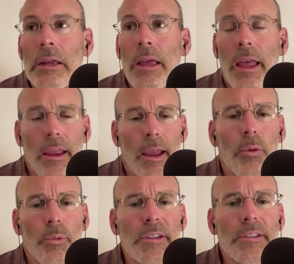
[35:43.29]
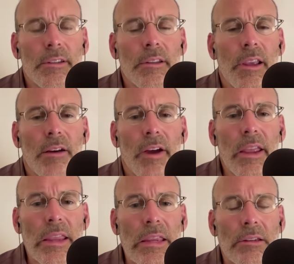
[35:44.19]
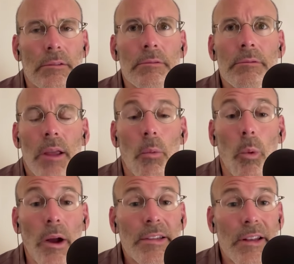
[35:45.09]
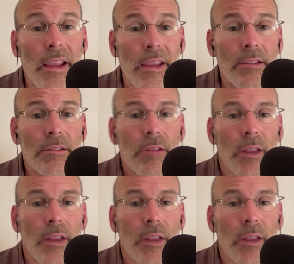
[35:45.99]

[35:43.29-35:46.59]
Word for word: hey, how recently have I eaten and what did I eat?